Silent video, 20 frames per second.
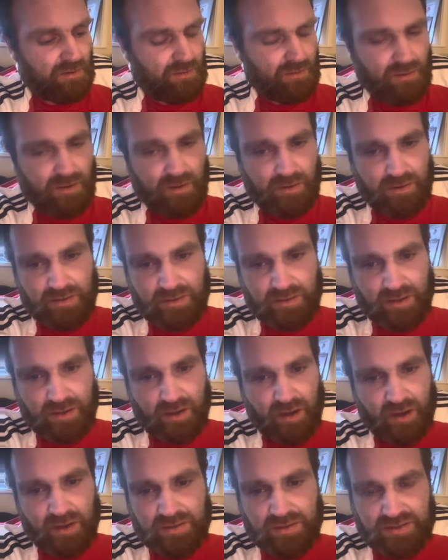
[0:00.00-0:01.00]
I,
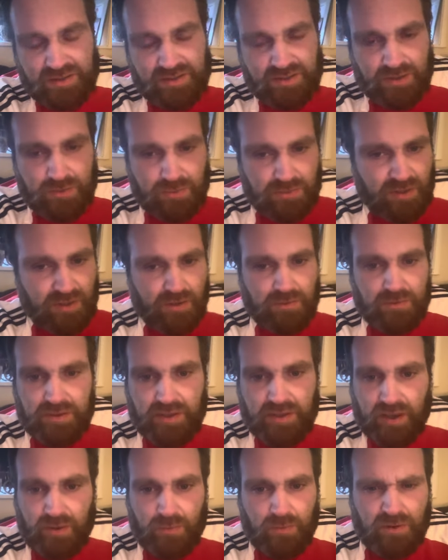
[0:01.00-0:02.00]
I still don't
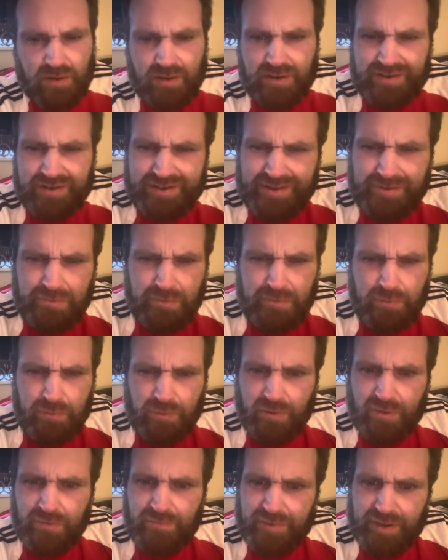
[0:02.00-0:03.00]
get what
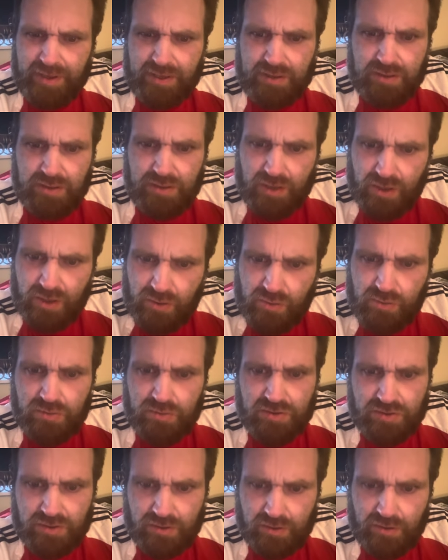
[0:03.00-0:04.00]
Liverpool have made no
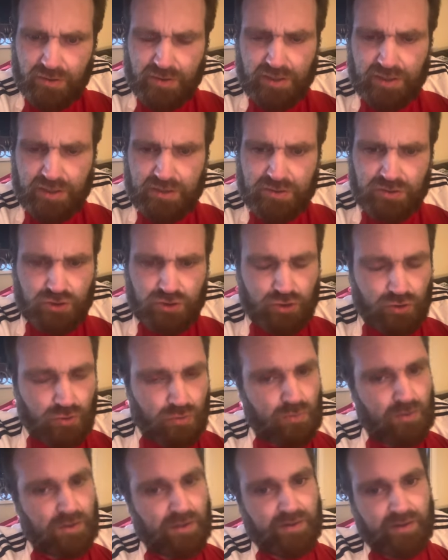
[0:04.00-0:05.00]
signing.
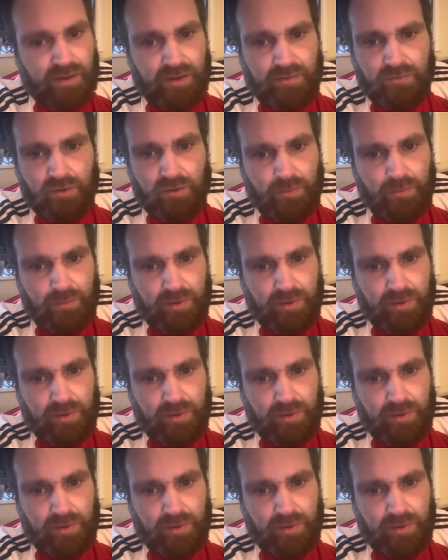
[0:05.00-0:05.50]
Surely they've got to